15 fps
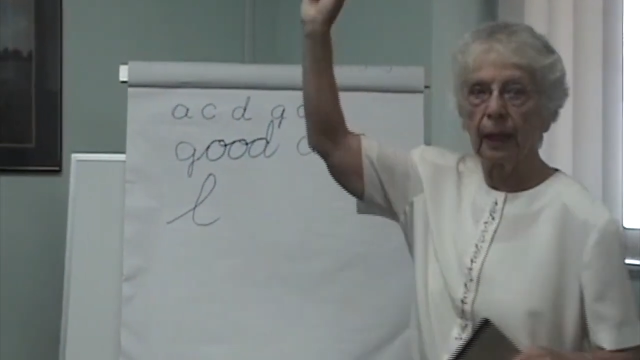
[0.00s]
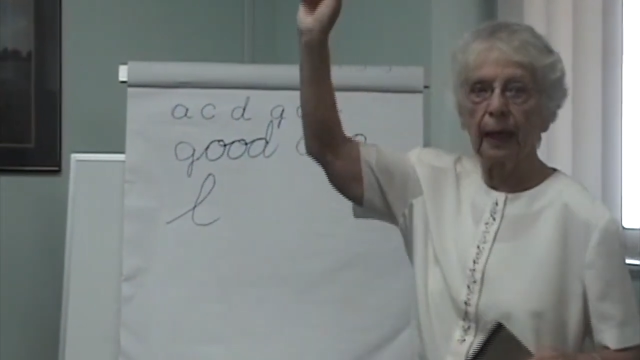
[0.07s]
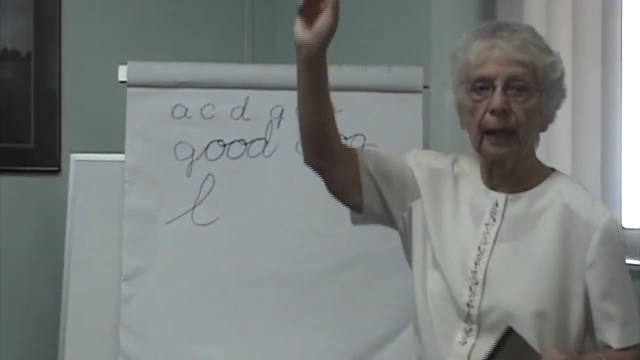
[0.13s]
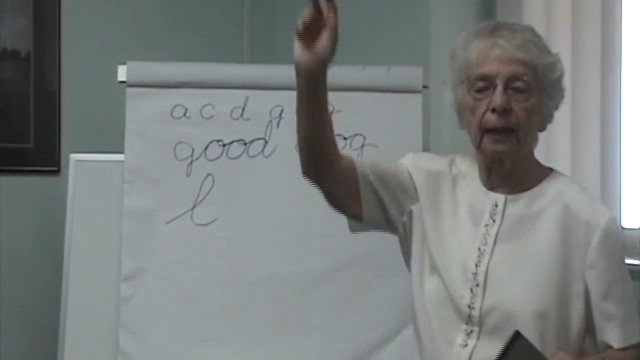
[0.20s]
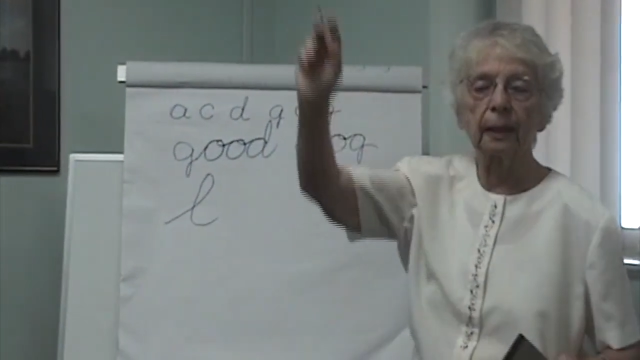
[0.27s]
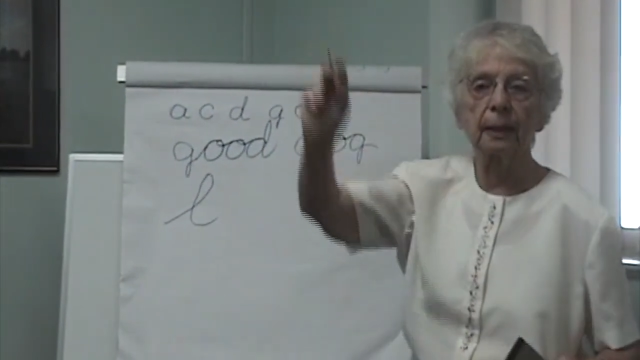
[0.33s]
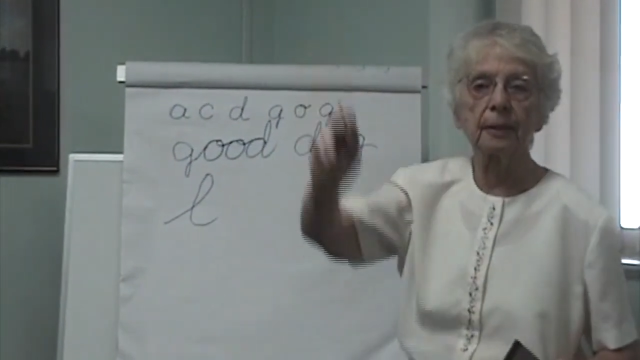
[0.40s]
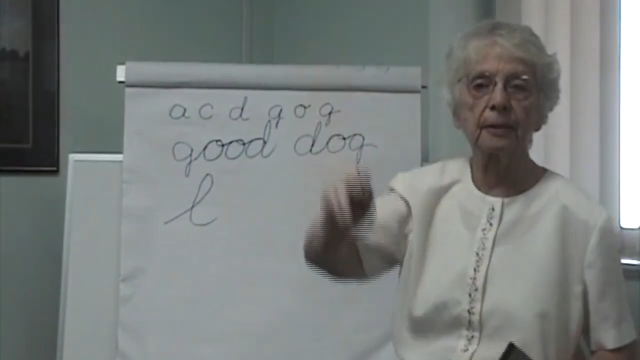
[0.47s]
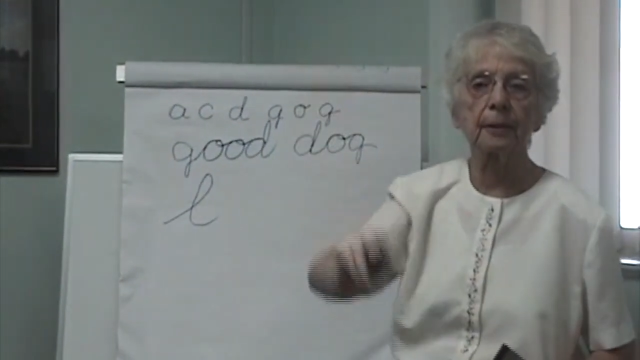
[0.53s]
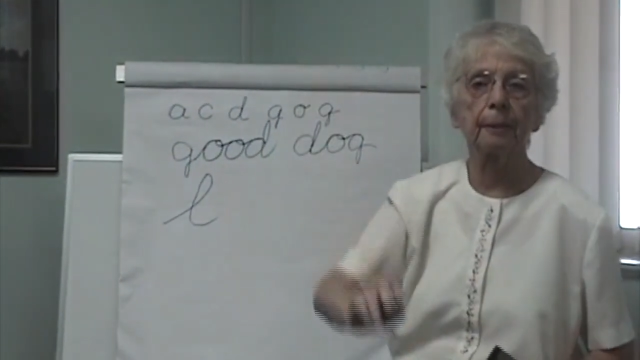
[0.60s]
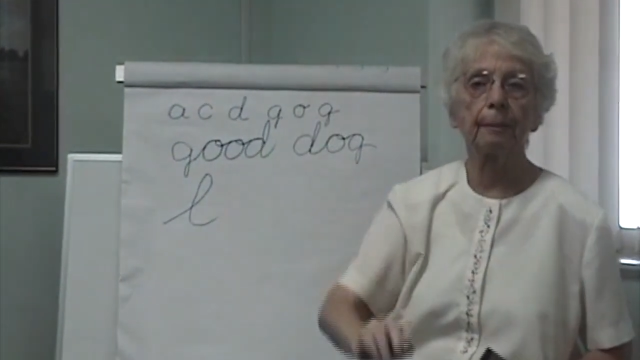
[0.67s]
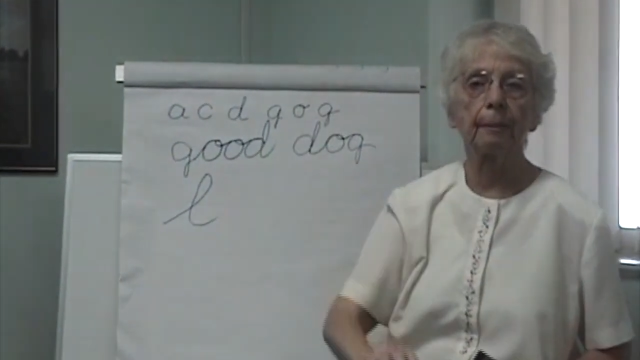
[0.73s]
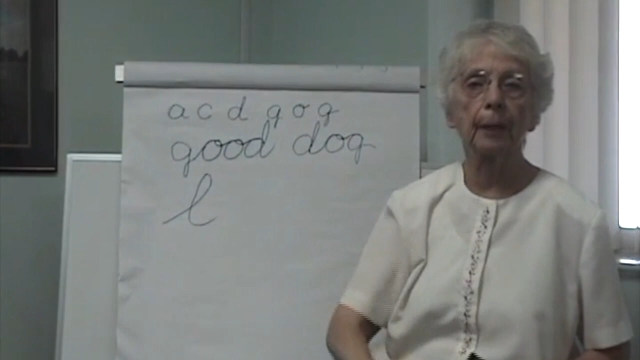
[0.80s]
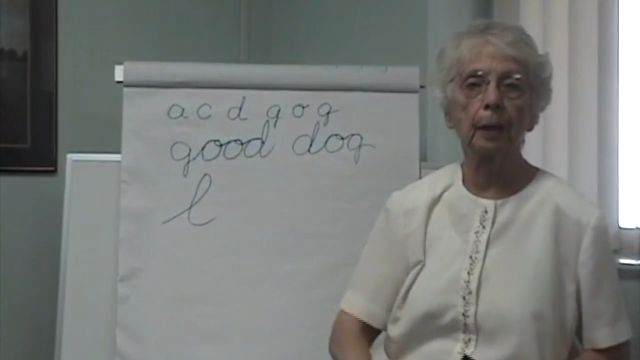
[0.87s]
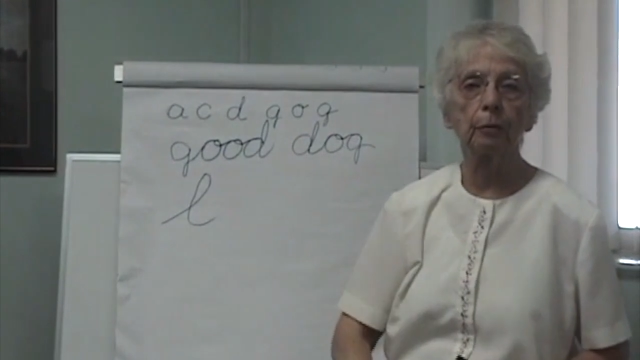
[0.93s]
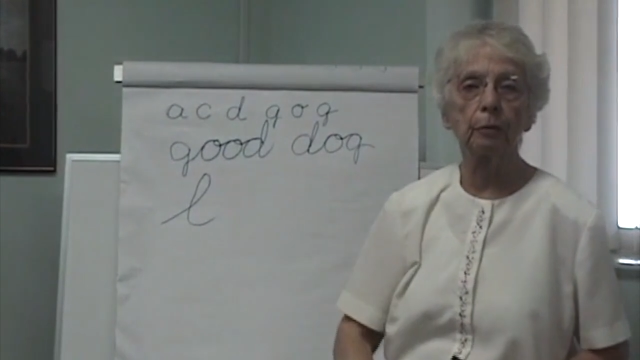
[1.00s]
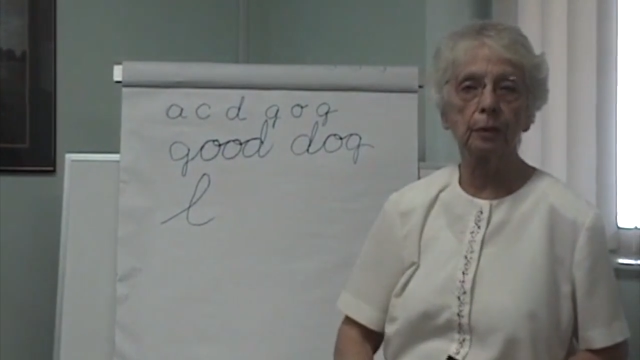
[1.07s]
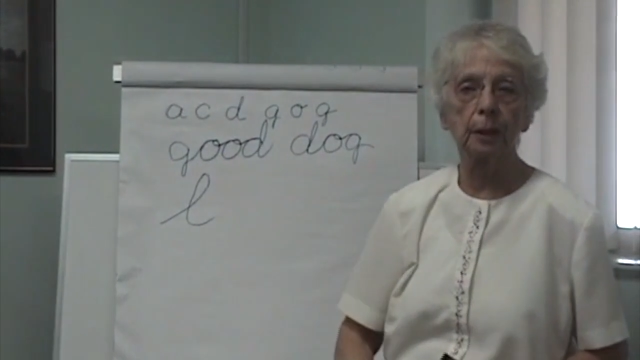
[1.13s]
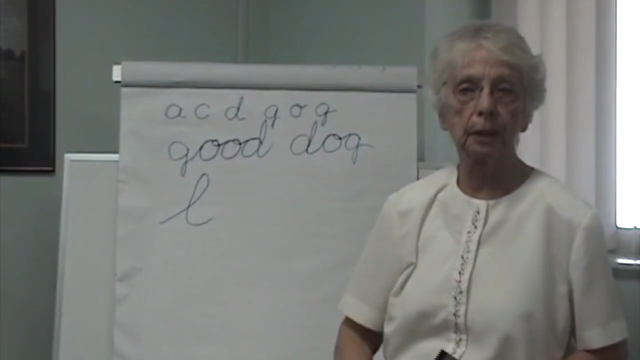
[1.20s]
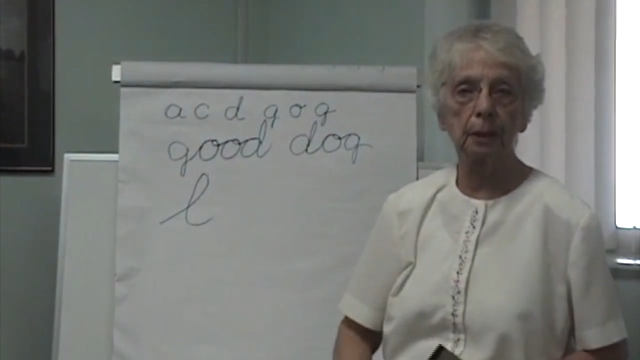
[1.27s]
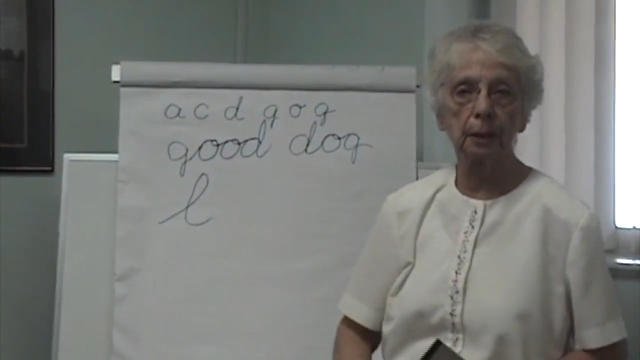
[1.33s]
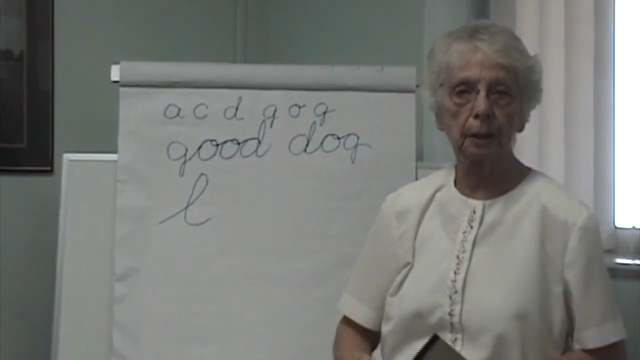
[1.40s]
L is a
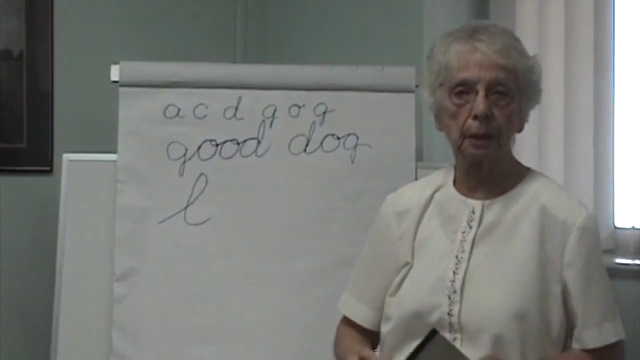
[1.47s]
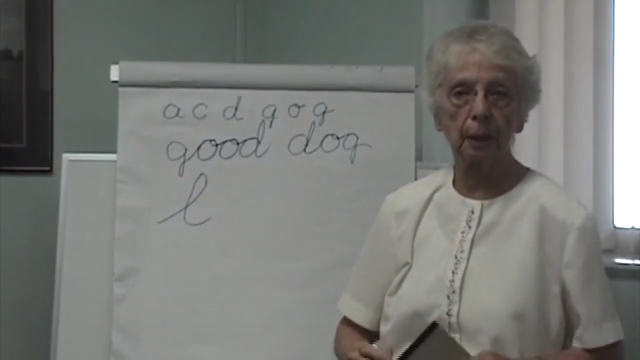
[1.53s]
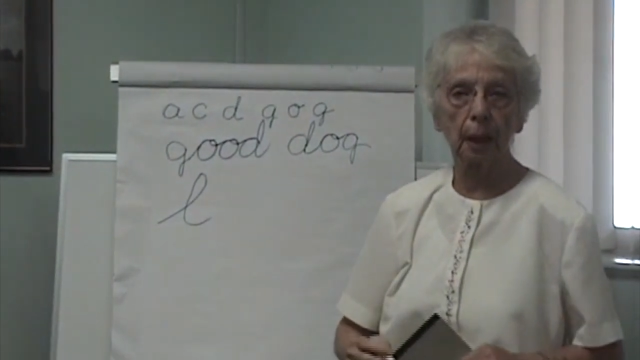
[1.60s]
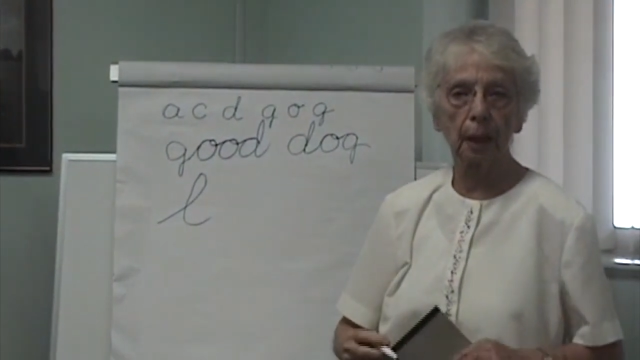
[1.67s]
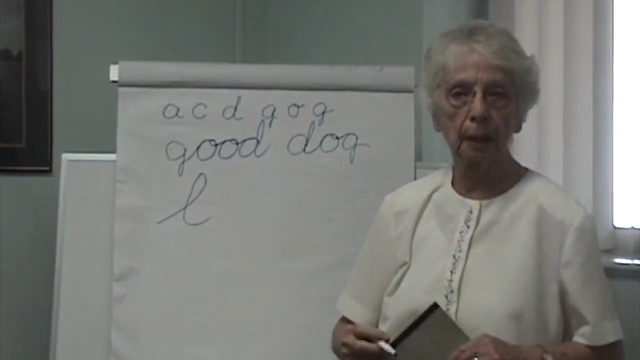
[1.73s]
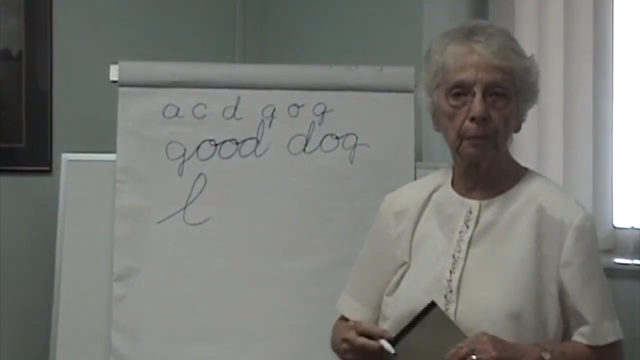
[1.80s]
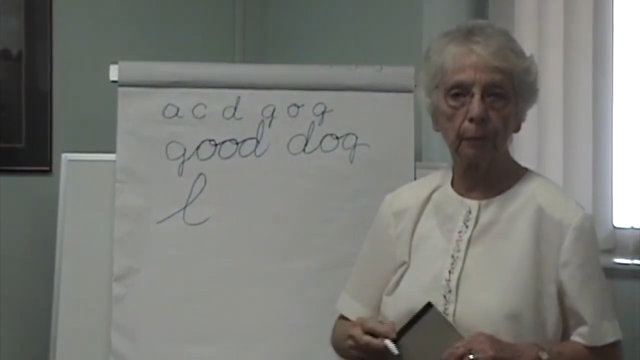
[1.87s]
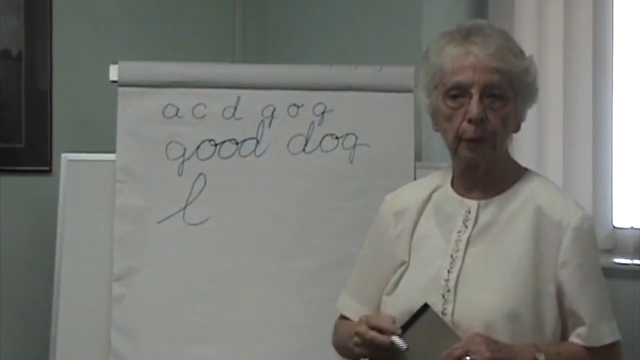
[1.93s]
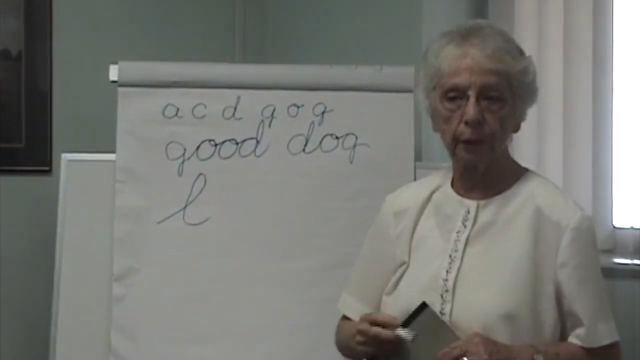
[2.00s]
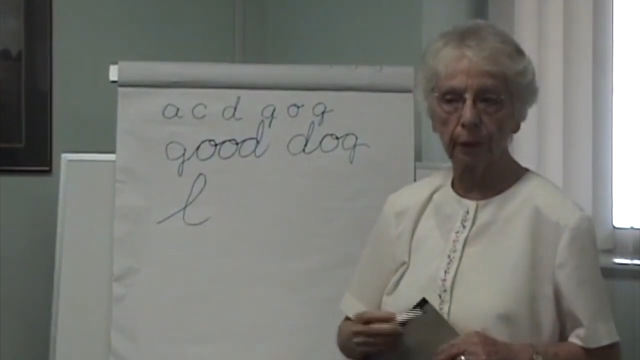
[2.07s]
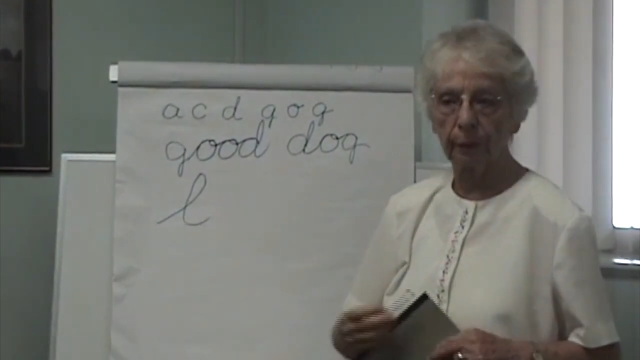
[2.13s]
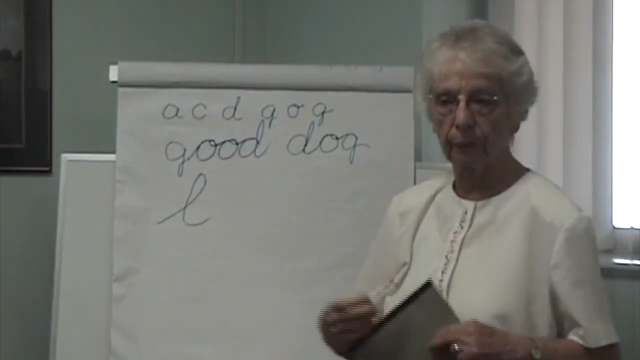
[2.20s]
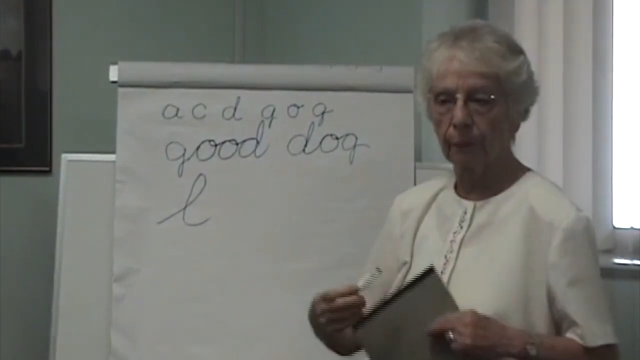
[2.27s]
mountain climber.